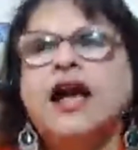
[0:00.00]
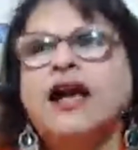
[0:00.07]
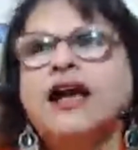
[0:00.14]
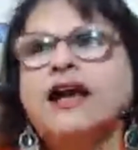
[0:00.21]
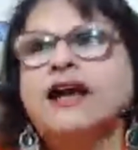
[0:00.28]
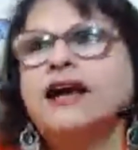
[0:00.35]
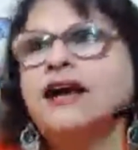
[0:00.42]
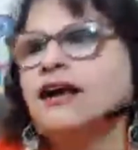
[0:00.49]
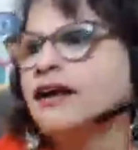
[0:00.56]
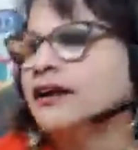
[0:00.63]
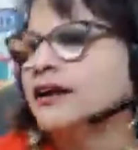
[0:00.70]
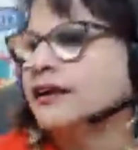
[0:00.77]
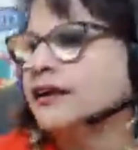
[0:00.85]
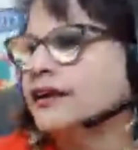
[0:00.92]

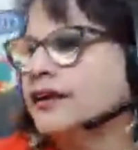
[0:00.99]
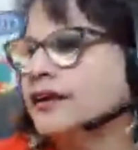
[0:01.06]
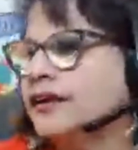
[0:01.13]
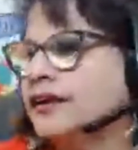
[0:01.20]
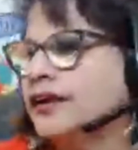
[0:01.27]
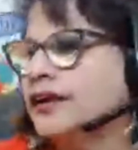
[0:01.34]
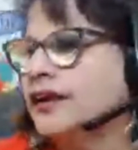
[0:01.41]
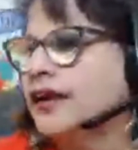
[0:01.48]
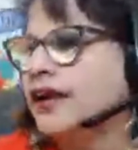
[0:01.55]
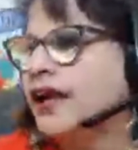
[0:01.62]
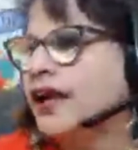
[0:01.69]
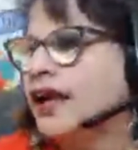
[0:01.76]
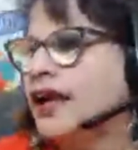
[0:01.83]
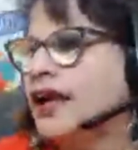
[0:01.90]
uh,
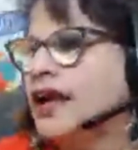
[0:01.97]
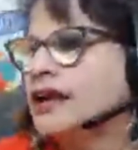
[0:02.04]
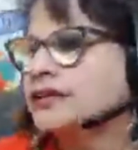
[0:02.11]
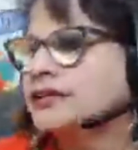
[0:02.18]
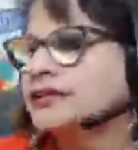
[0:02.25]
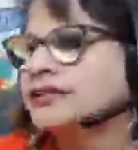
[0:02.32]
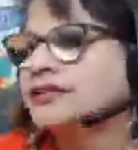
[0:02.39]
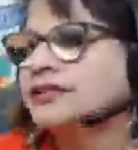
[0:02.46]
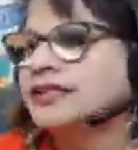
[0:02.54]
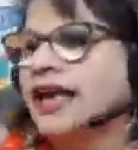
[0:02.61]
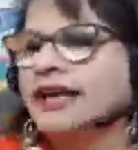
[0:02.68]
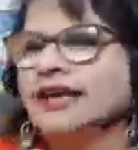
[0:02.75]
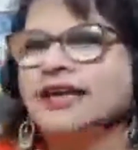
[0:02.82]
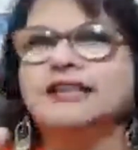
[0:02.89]

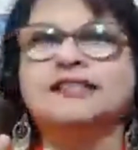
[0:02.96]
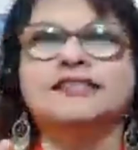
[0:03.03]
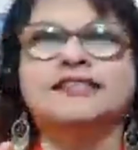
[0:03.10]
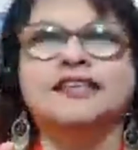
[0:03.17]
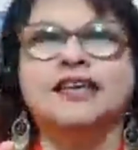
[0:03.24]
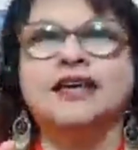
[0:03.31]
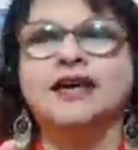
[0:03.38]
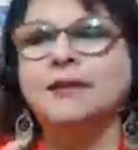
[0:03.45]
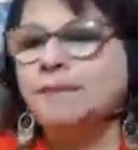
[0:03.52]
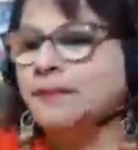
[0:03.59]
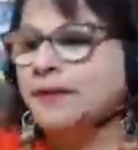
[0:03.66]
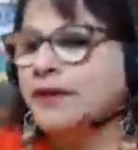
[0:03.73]
second tip